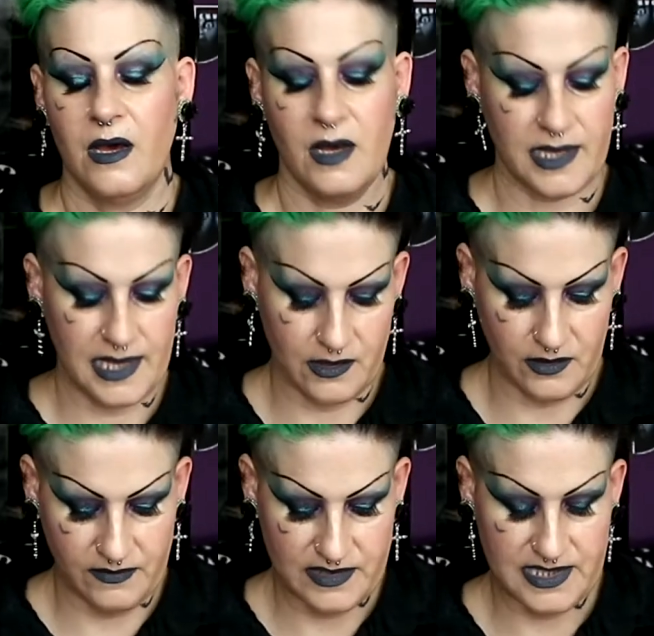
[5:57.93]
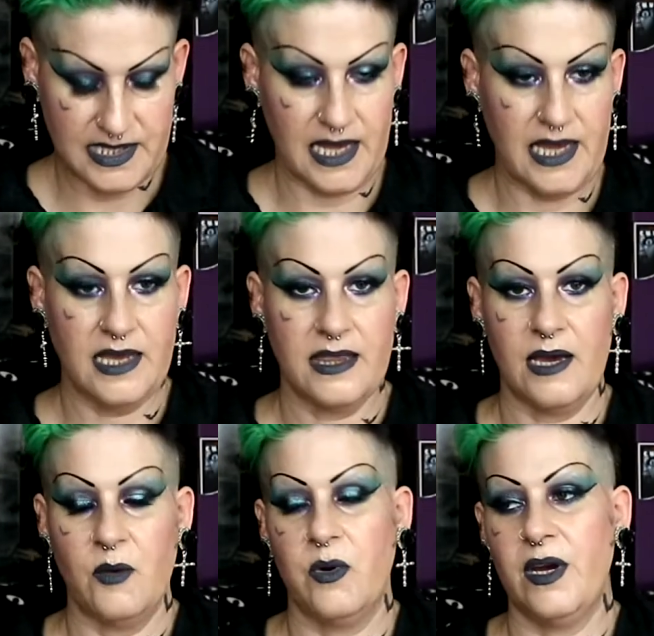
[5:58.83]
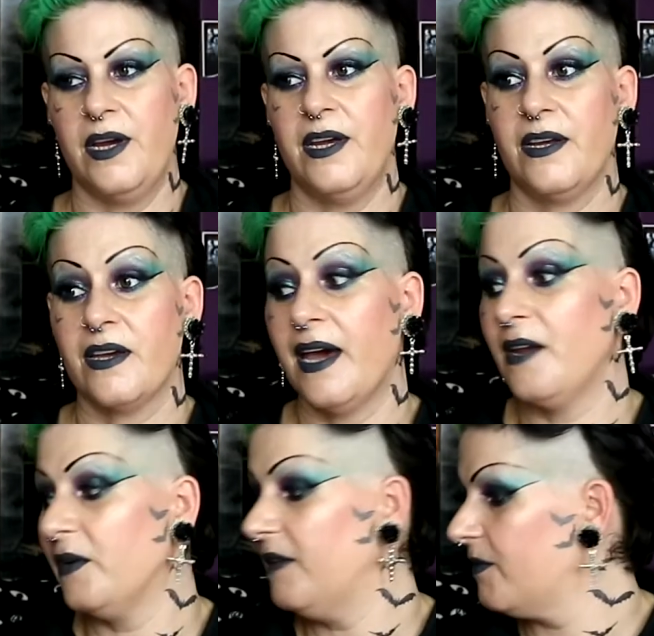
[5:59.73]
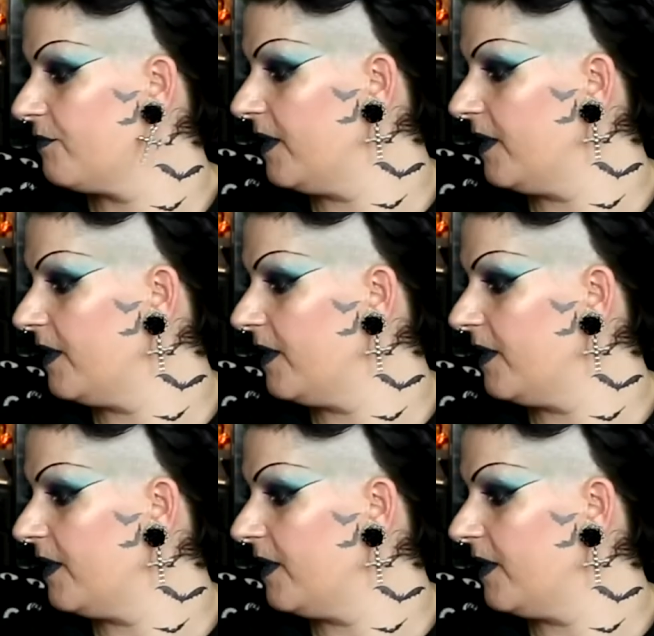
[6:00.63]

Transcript: I cannot even say that word. I cannot even